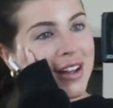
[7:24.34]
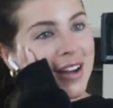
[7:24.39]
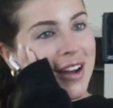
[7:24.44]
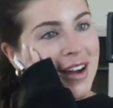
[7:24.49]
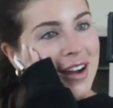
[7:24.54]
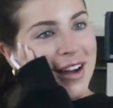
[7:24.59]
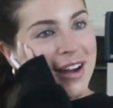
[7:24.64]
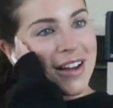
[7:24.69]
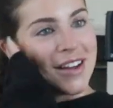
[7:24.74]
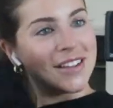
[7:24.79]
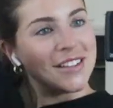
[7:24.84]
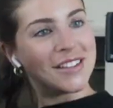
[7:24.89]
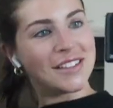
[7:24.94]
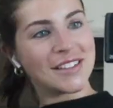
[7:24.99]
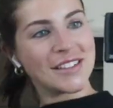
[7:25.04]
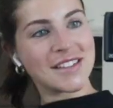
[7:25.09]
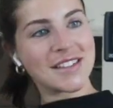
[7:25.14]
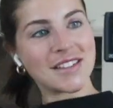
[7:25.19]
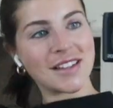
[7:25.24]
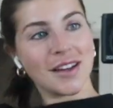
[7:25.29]

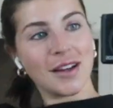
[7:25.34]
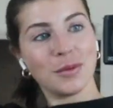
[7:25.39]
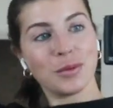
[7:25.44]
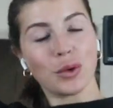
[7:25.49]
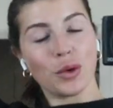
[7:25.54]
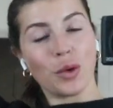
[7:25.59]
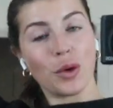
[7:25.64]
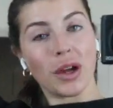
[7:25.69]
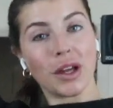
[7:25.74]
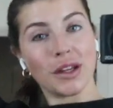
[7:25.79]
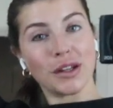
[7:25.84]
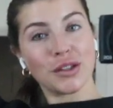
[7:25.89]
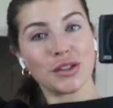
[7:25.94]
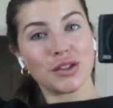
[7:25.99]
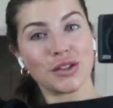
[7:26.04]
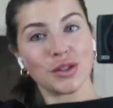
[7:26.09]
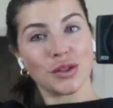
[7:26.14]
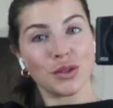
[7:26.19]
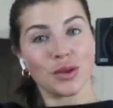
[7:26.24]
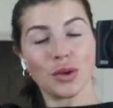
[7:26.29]
guys. I'm going
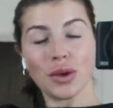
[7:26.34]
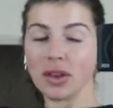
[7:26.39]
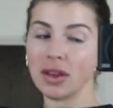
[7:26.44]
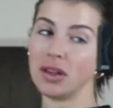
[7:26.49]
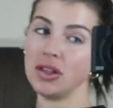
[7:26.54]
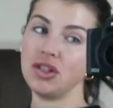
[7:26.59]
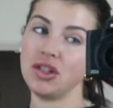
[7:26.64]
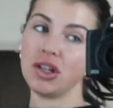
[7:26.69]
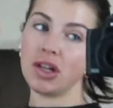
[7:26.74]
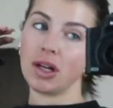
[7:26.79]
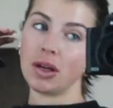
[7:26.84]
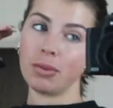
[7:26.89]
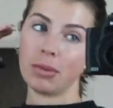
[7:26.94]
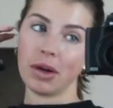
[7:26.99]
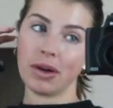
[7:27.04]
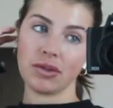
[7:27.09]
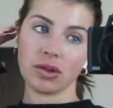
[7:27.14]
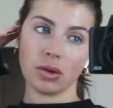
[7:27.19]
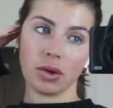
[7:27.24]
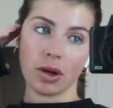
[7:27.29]
to the gym. I have to